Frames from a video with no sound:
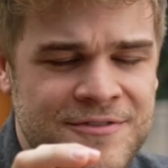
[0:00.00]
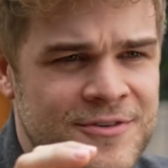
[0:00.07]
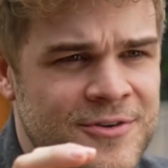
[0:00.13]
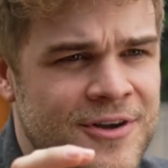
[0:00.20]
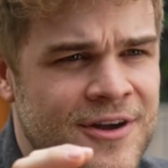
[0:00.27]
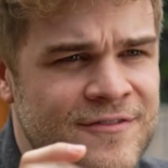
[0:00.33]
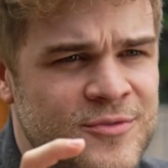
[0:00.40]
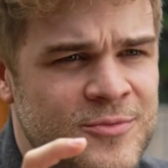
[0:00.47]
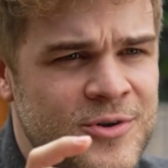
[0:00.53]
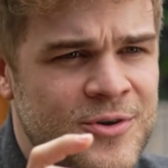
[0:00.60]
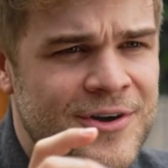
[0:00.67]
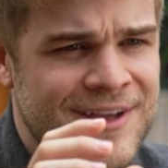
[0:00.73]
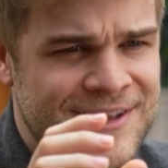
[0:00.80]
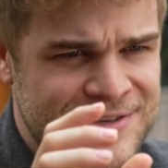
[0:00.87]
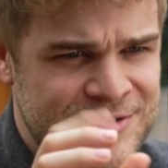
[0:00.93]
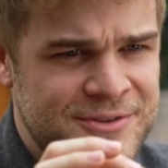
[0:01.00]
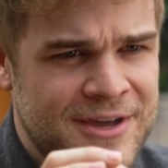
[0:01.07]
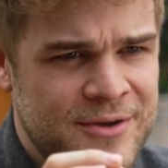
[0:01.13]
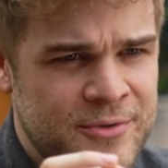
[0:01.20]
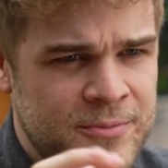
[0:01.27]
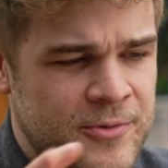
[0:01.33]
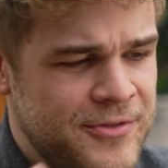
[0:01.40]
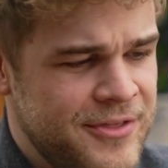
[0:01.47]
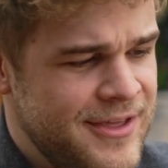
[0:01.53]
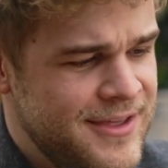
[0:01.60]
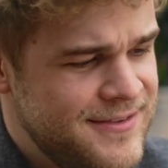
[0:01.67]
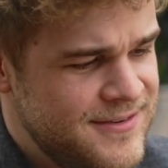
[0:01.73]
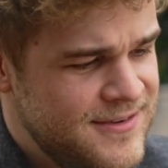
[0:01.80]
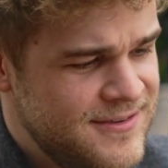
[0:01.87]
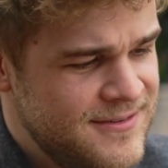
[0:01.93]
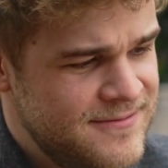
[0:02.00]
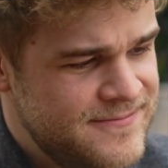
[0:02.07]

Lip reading: feel comfortable, go ahead and do that with both hands.